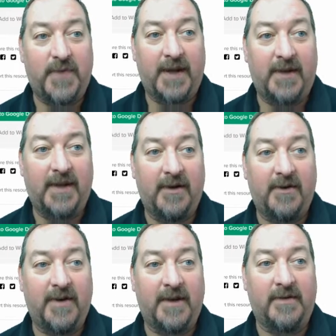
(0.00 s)
right
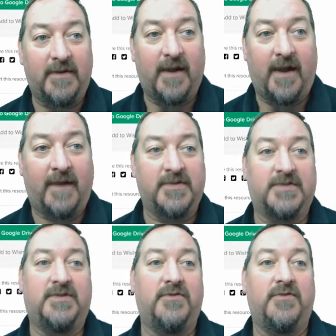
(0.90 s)
here, and I
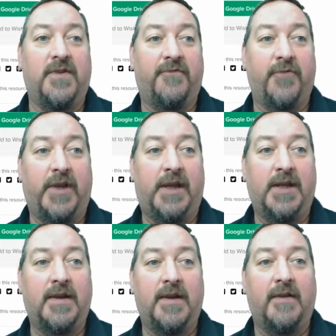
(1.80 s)
just do the
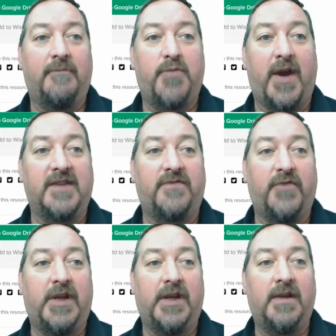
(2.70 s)
free, price
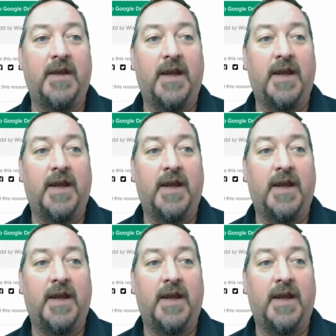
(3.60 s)
free.